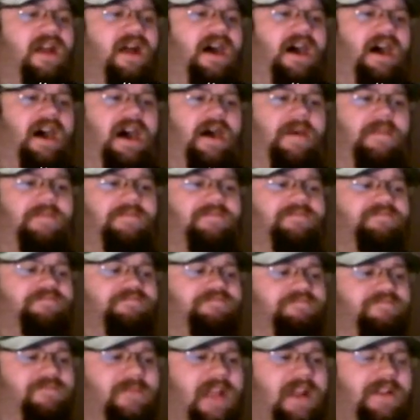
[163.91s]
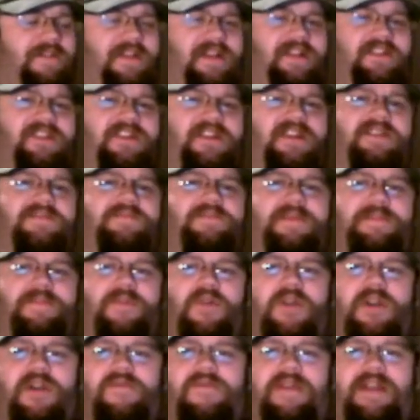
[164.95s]
And things are going to be
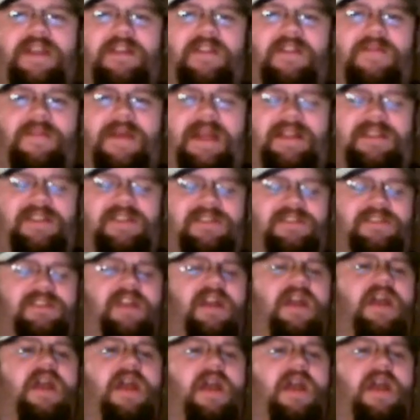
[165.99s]
more on a regular basis.